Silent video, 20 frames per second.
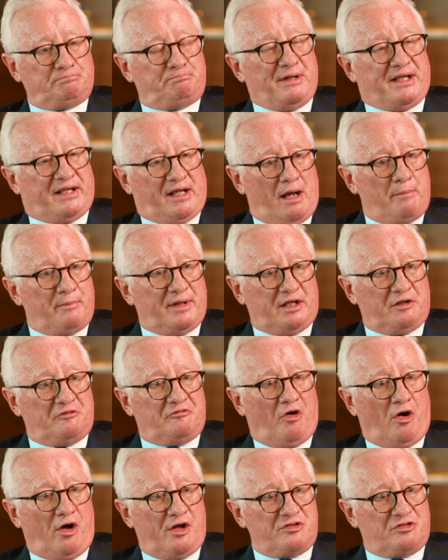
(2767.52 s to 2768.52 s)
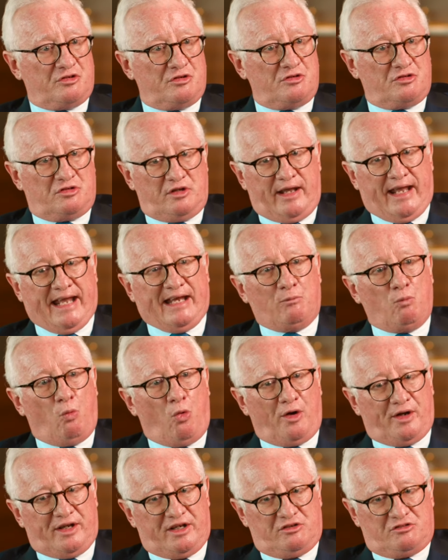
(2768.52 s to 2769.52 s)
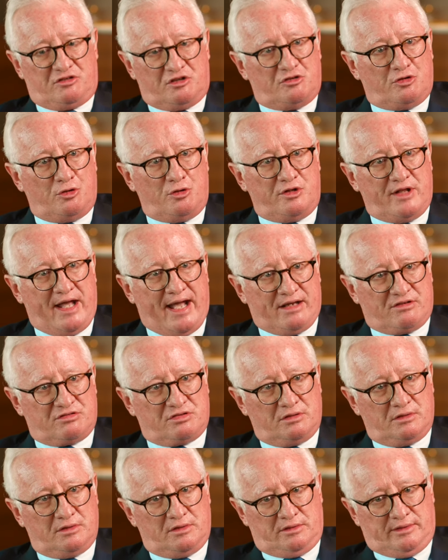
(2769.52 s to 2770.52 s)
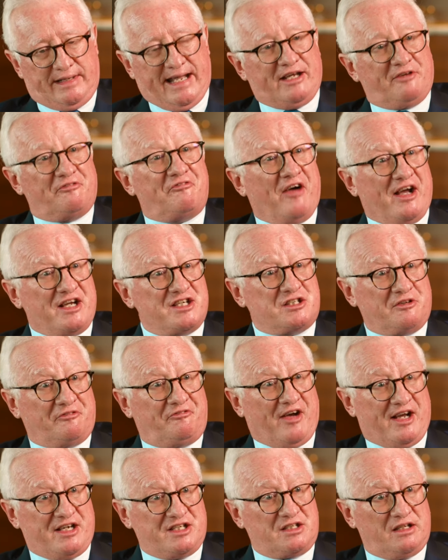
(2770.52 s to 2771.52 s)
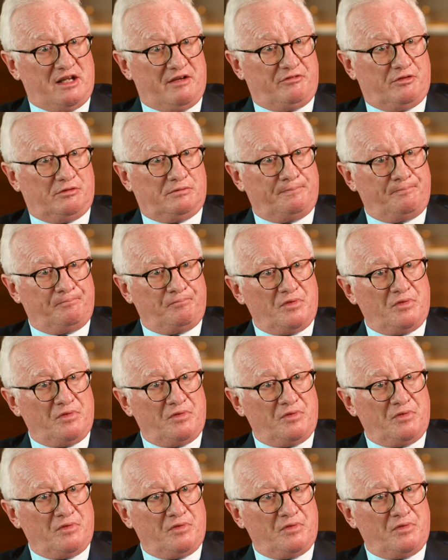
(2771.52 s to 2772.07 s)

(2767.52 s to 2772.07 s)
becoming advisors and wanting to do that at a face-to-face level.